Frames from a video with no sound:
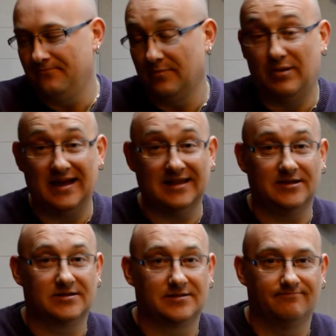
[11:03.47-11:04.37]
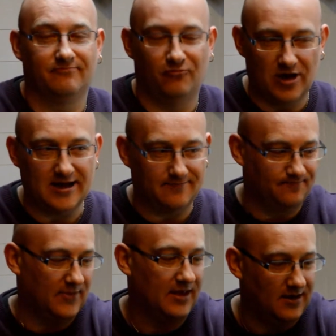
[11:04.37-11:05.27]
Palettes. Right,
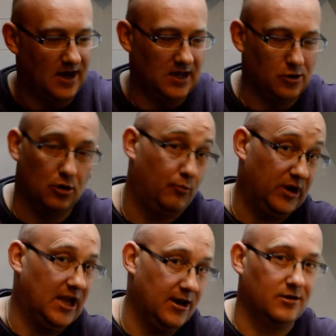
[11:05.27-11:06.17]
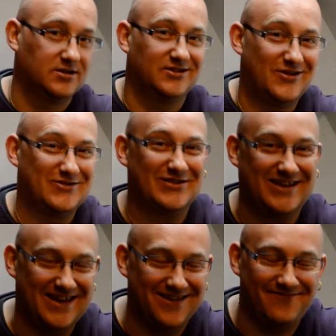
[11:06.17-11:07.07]
in your beginner starter
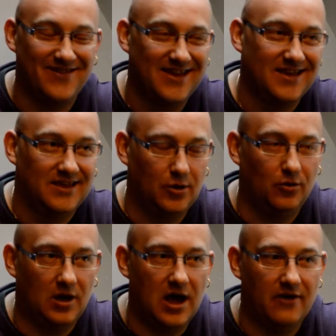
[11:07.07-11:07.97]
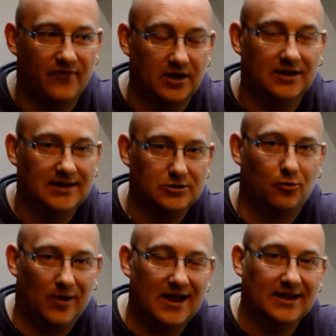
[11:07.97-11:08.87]
kit you'll have a little
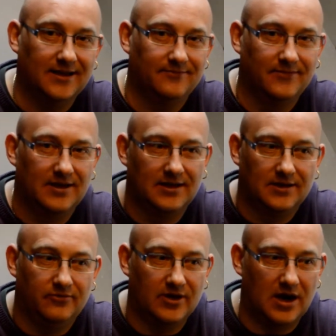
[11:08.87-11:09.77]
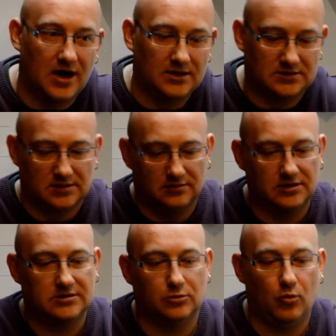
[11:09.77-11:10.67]
palette that has
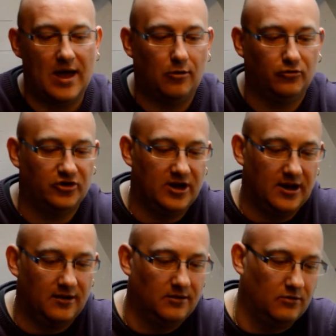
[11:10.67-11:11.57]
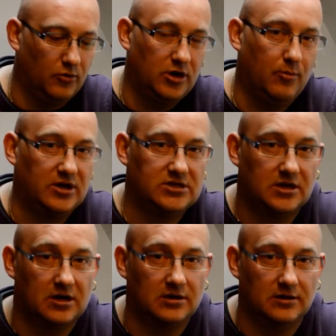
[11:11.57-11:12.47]
little wells in it where you mix your
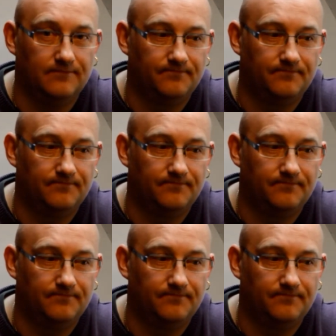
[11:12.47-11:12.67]
colour.